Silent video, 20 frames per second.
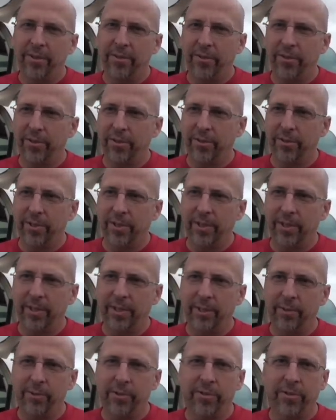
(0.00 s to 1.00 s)
So
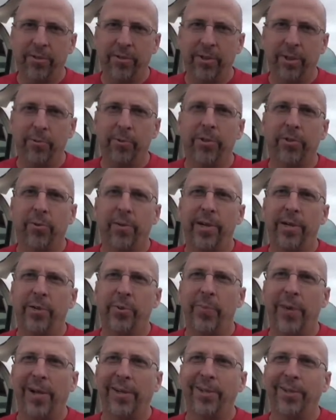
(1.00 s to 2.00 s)
uh, it was it was quite a
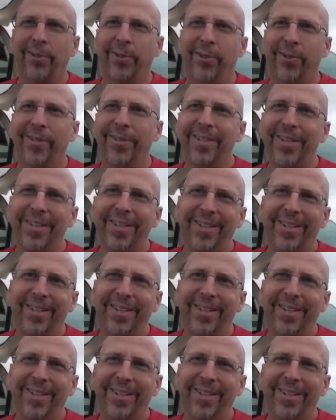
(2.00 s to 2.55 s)
spectacle.